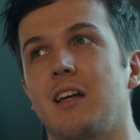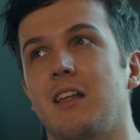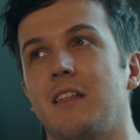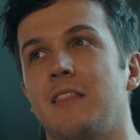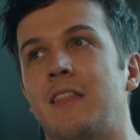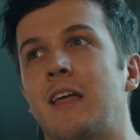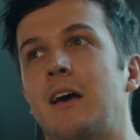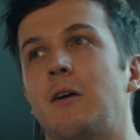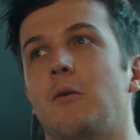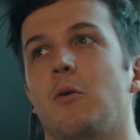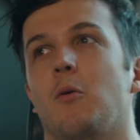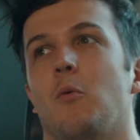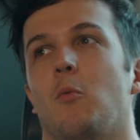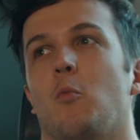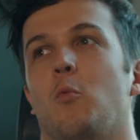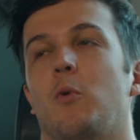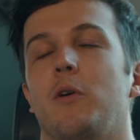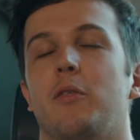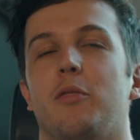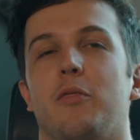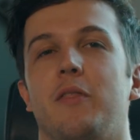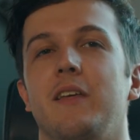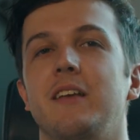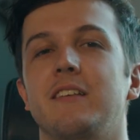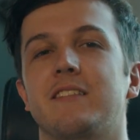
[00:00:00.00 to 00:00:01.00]
Now,
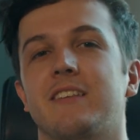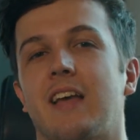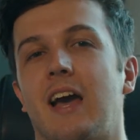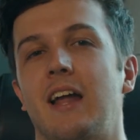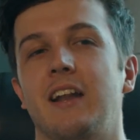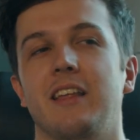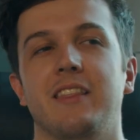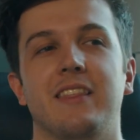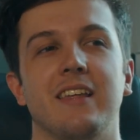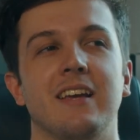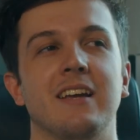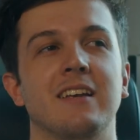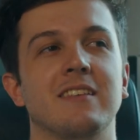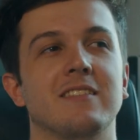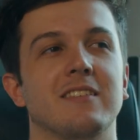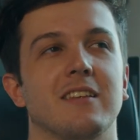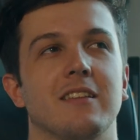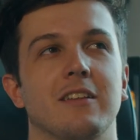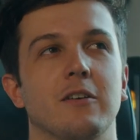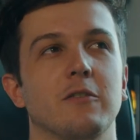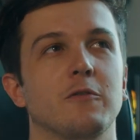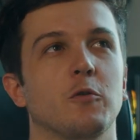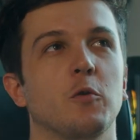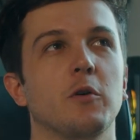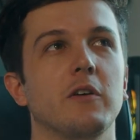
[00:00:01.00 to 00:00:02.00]
with these kind of things,
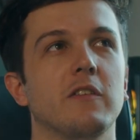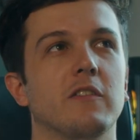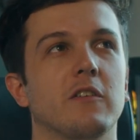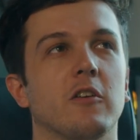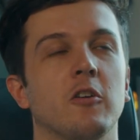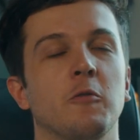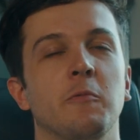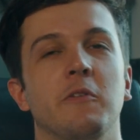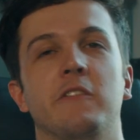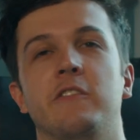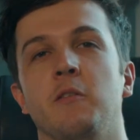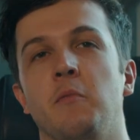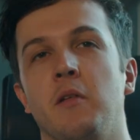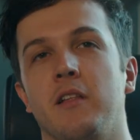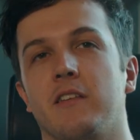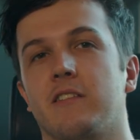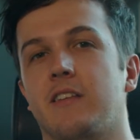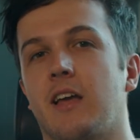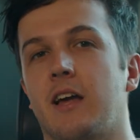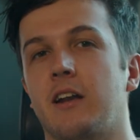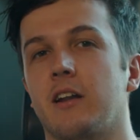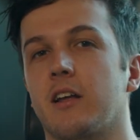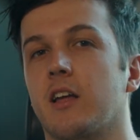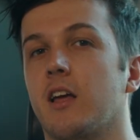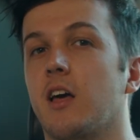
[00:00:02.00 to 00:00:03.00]
there's always going to be something that's
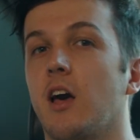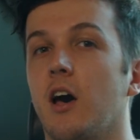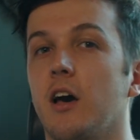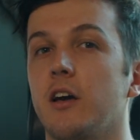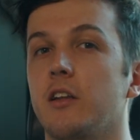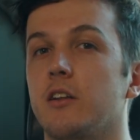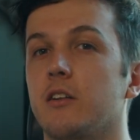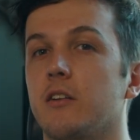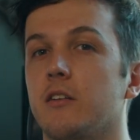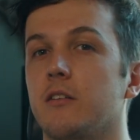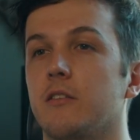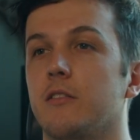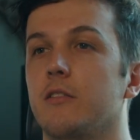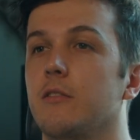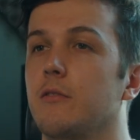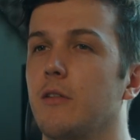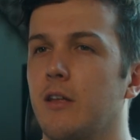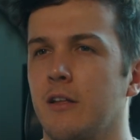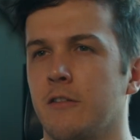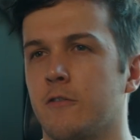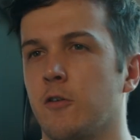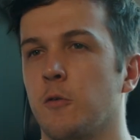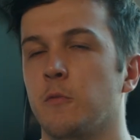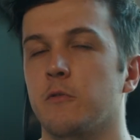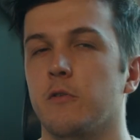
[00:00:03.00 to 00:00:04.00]
kind of cut
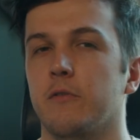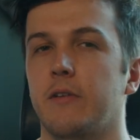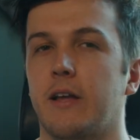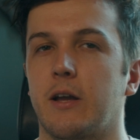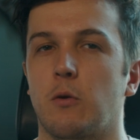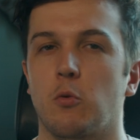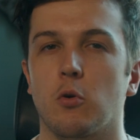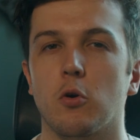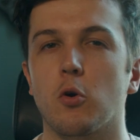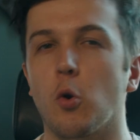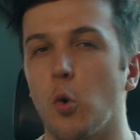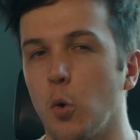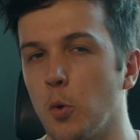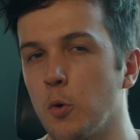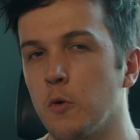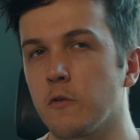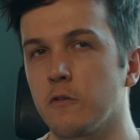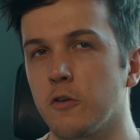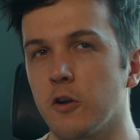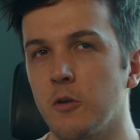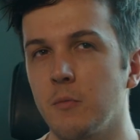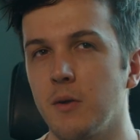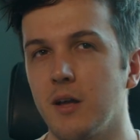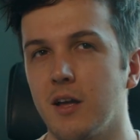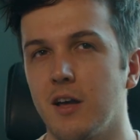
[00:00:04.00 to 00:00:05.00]
in terms of like what corners are
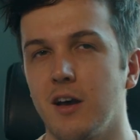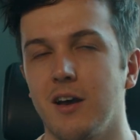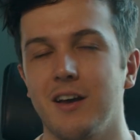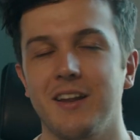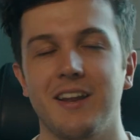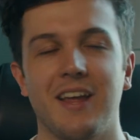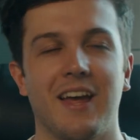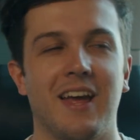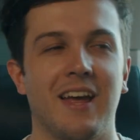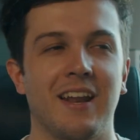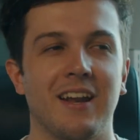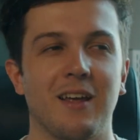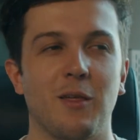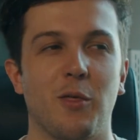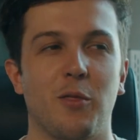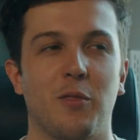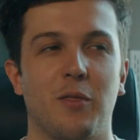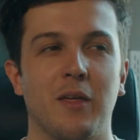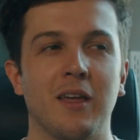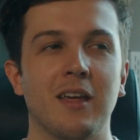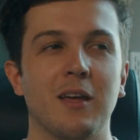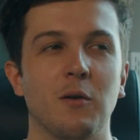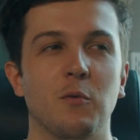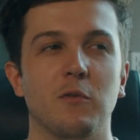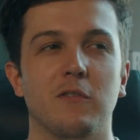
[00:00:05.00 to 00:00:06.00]
going to be cut, and I
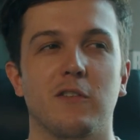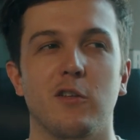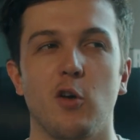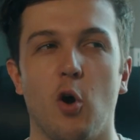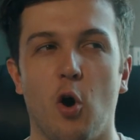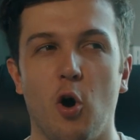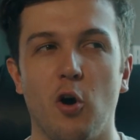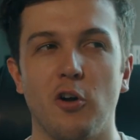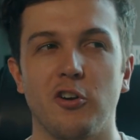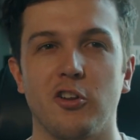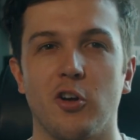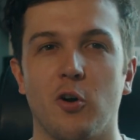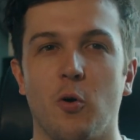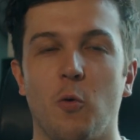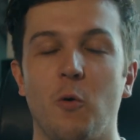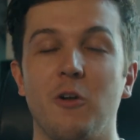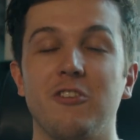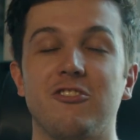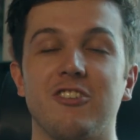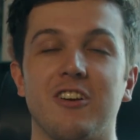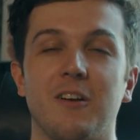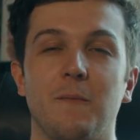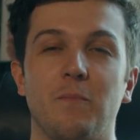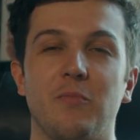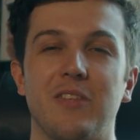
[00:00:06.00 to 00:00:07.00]
think it was the audio,
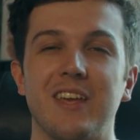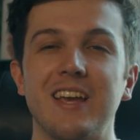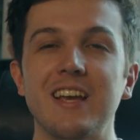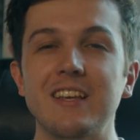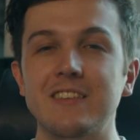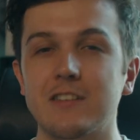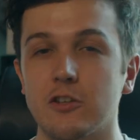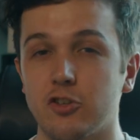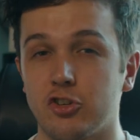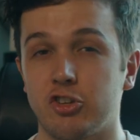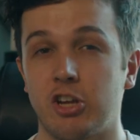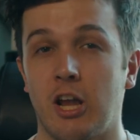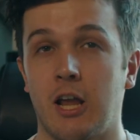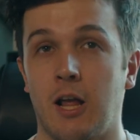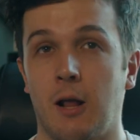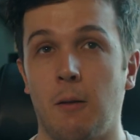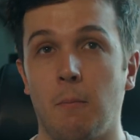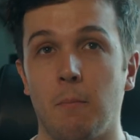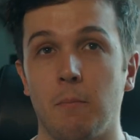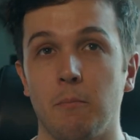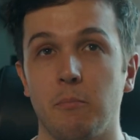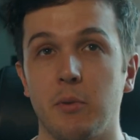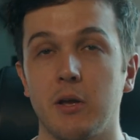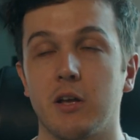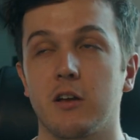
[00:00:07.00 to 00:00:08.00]
which is a
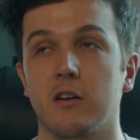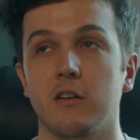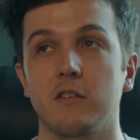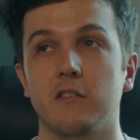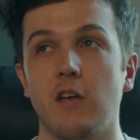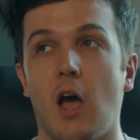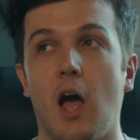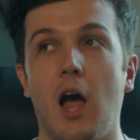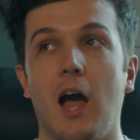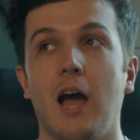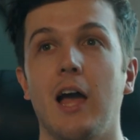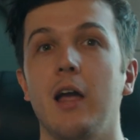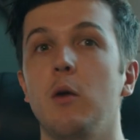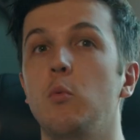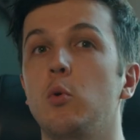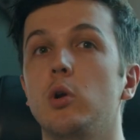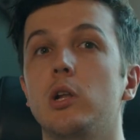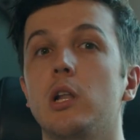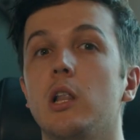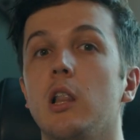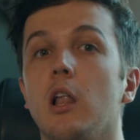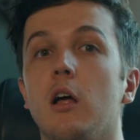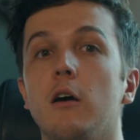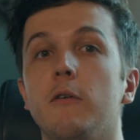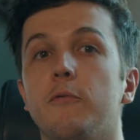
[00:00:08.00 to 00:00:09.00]
shame because I would
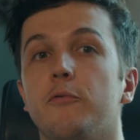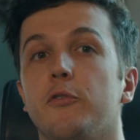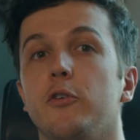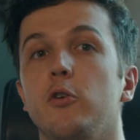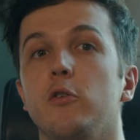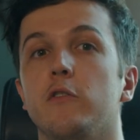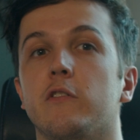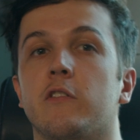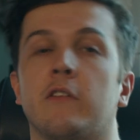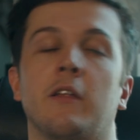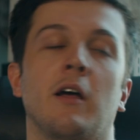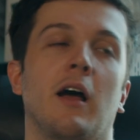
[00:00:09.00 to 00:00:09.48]
love to use this.